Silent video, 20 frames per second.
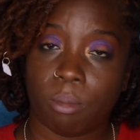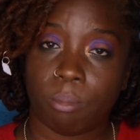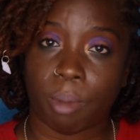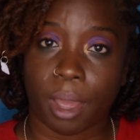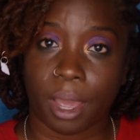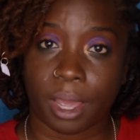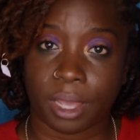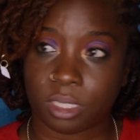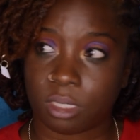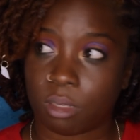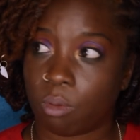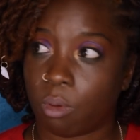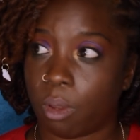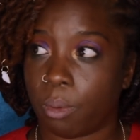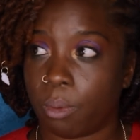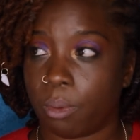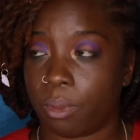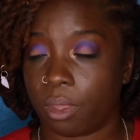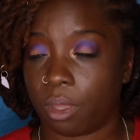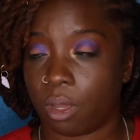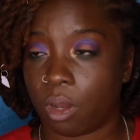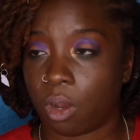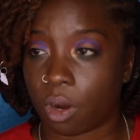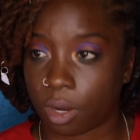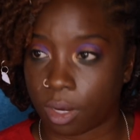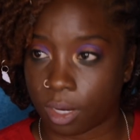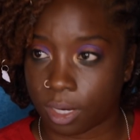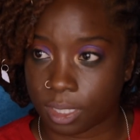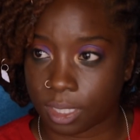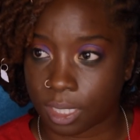passed away with a
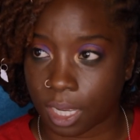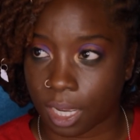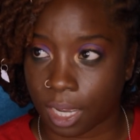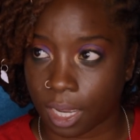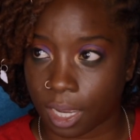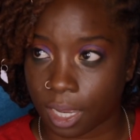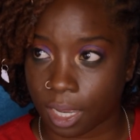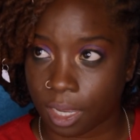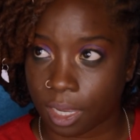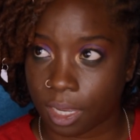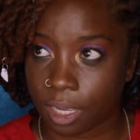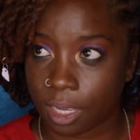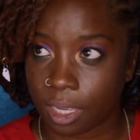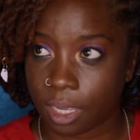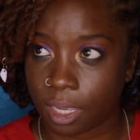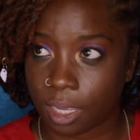heart attack,